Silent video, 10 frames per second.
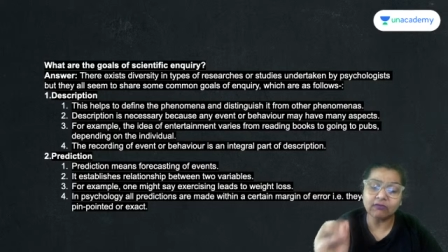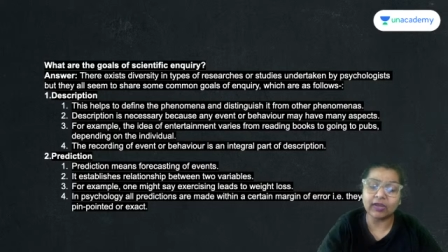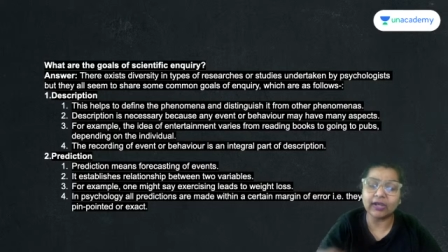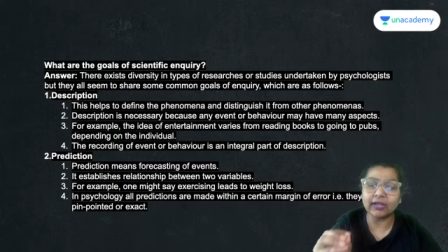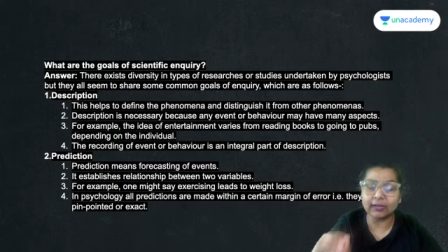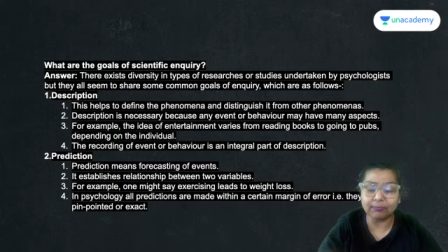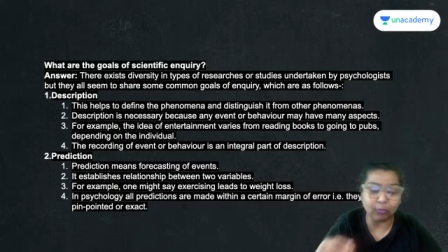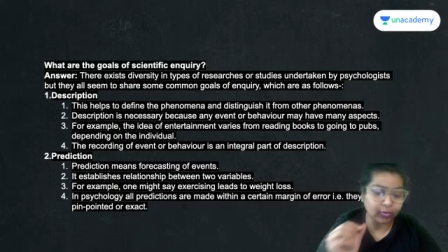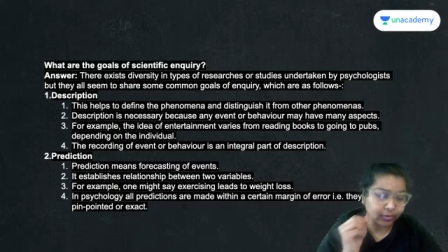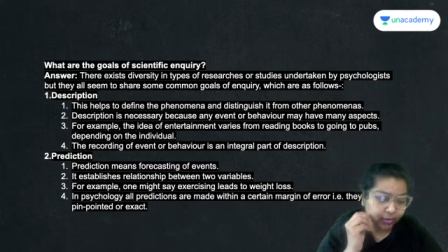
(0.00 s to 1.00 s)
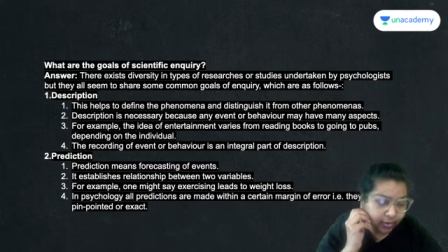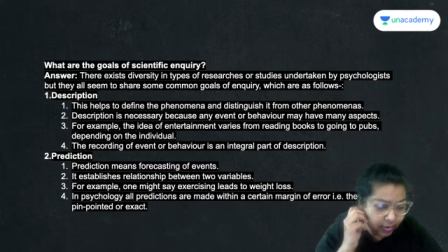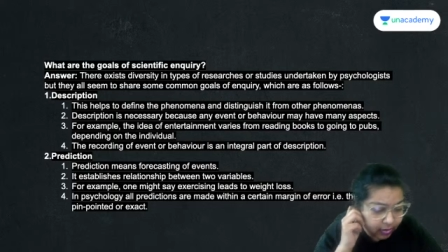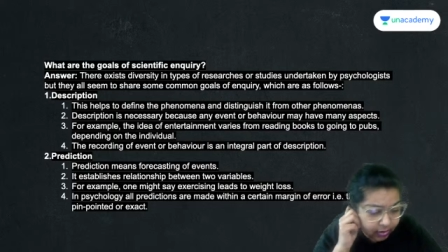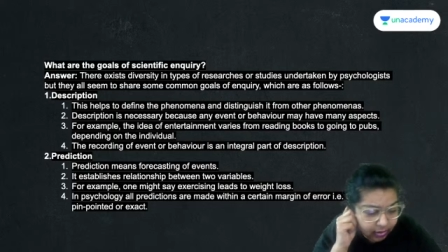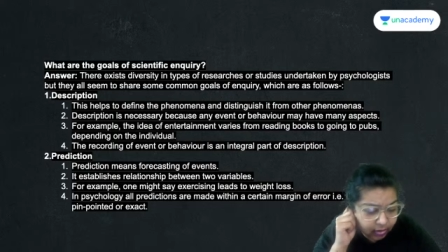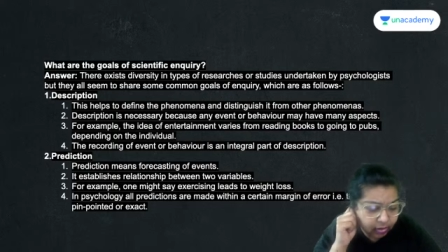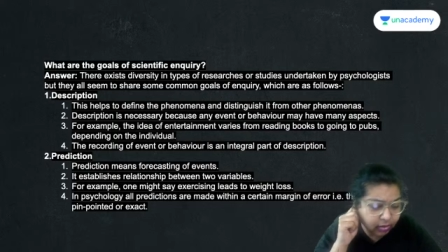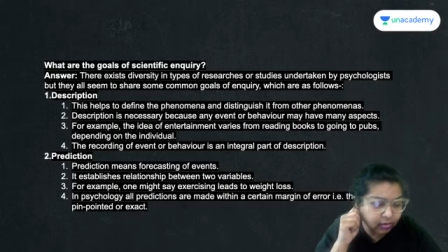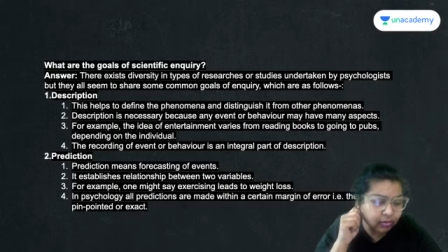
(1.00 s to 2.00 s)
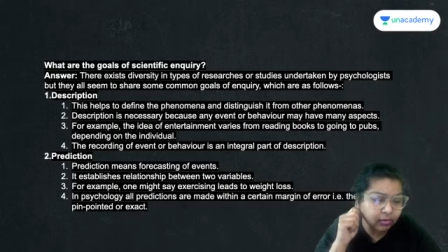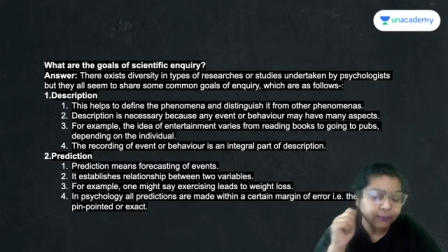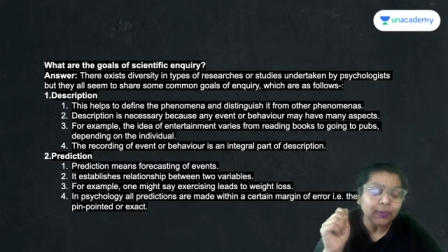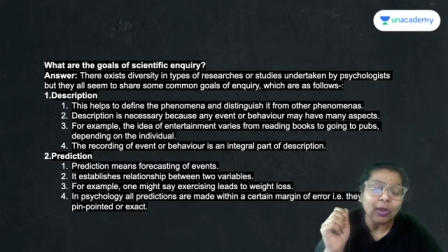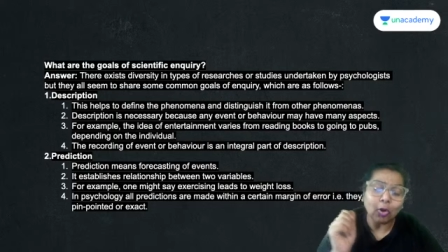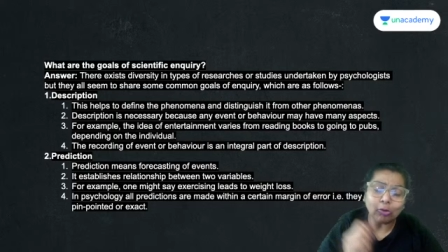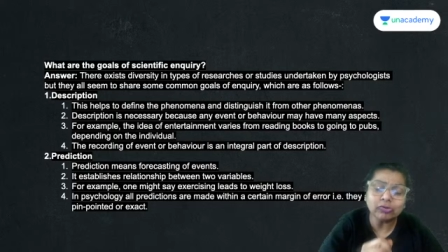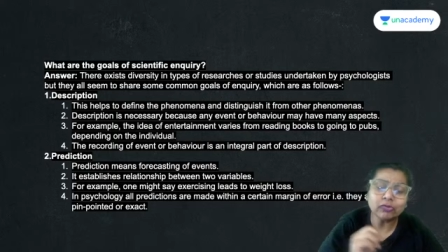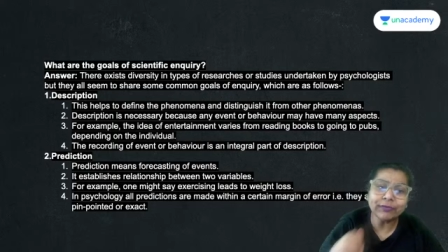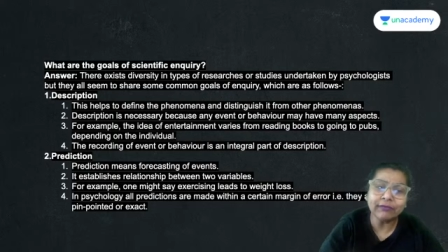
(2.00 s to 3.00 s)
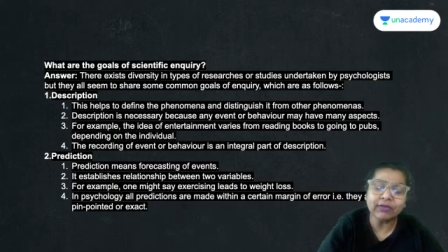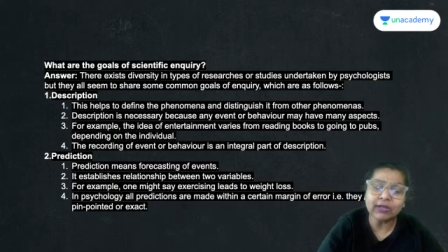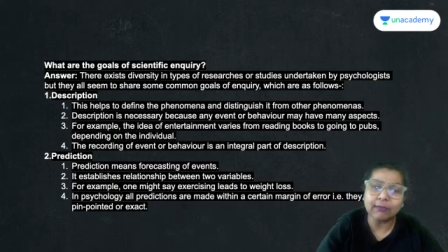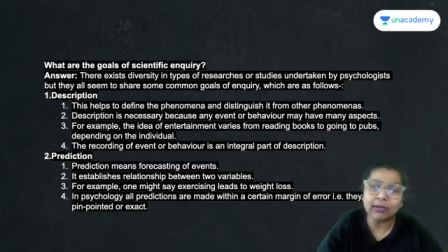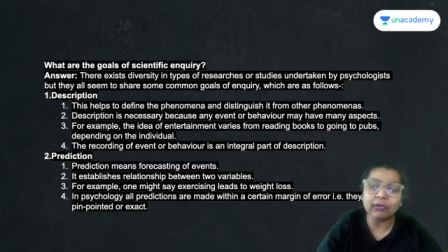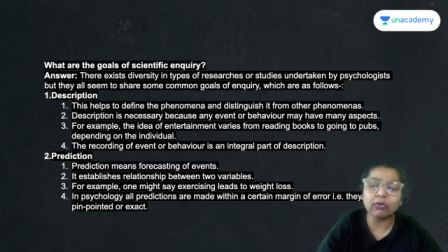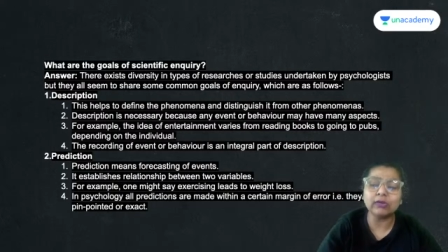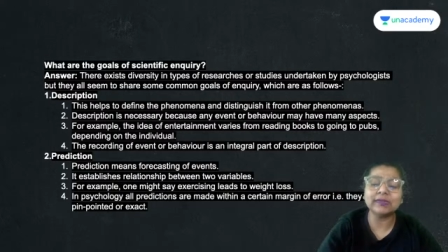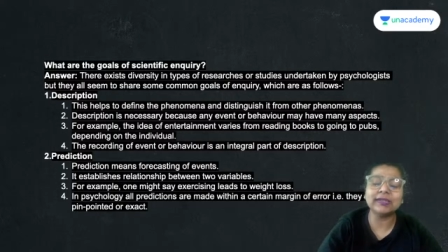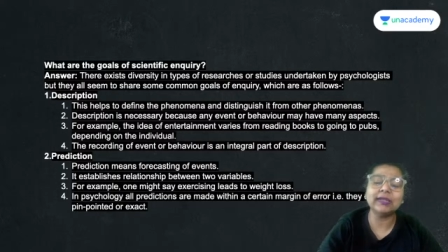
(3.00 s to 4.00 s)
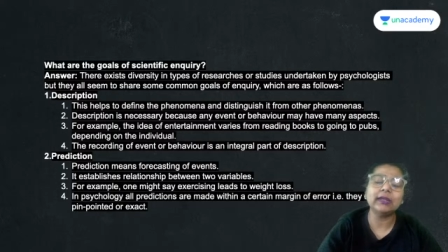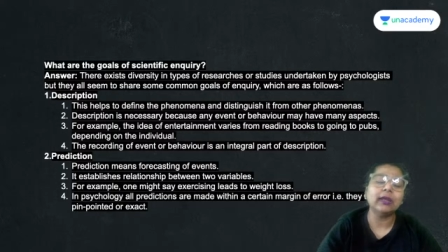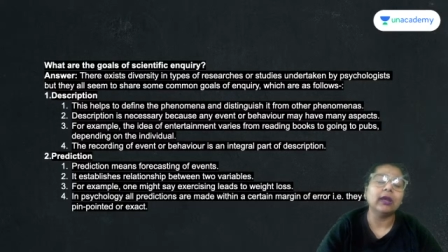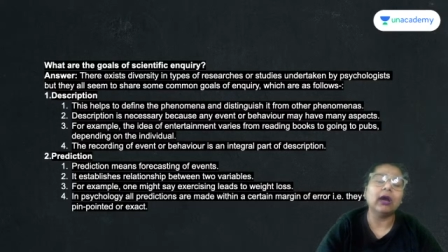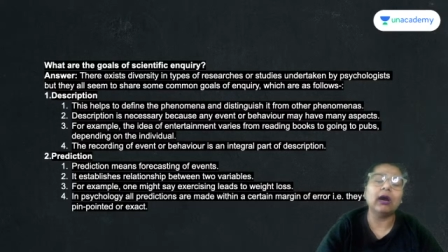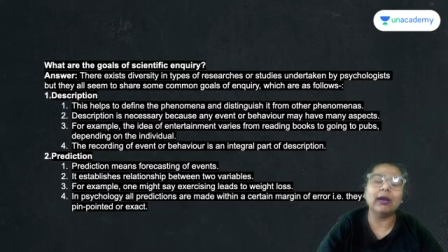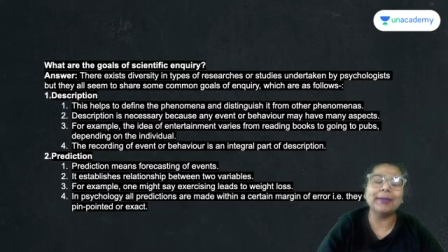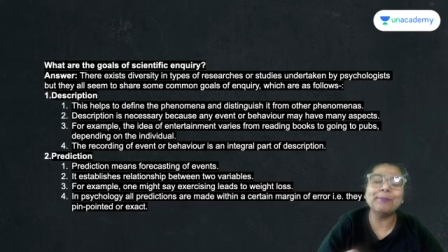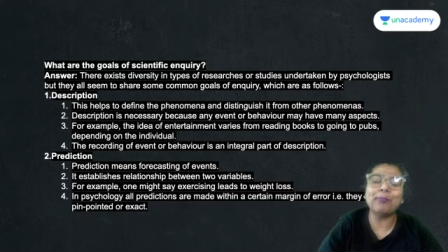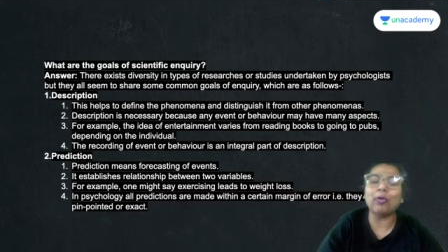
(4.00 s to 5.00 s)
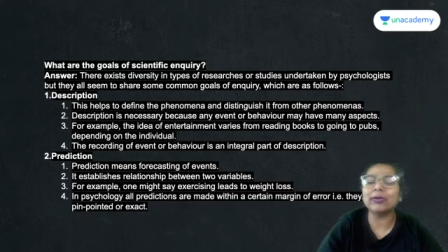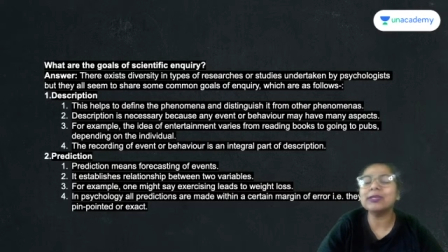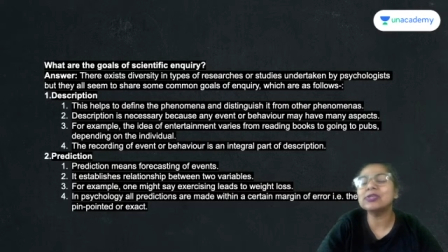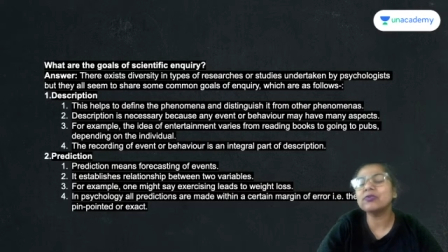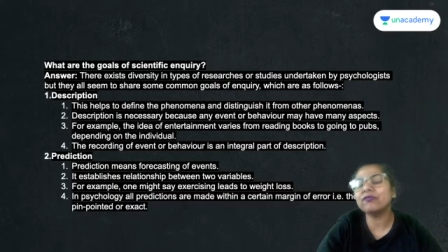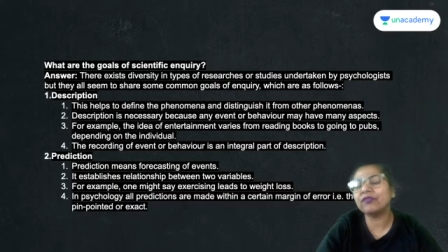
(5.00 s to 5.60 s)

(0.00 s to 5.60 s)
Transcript: very important. Uh, Also, when we come across the importance of